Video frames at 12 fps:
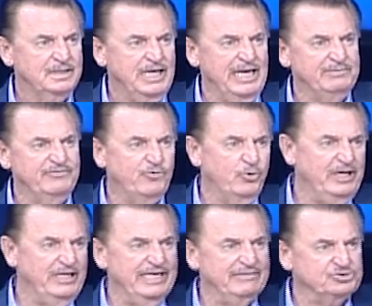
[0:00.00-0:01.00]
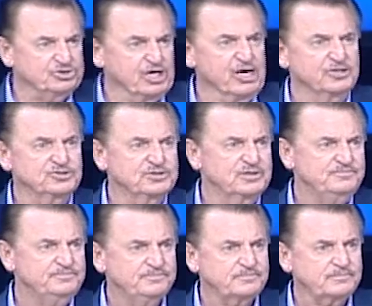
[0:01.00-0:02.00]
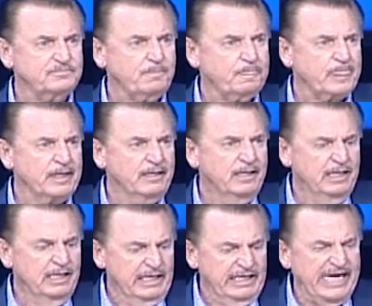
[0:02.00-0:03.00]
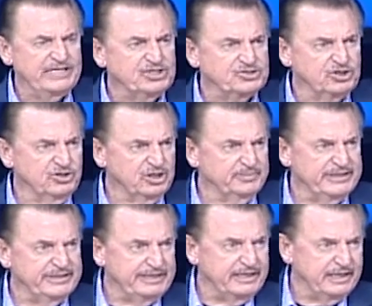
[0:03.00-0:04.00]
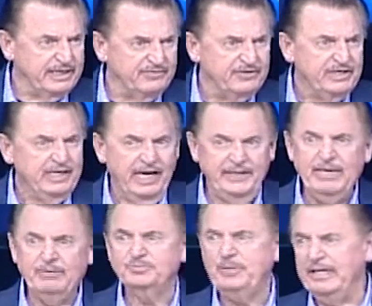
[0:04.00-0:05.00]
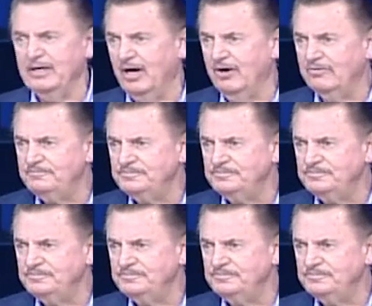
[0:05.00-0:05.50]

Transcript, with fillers: And before he left church, he had just a little bit of debt left, and that was paid off.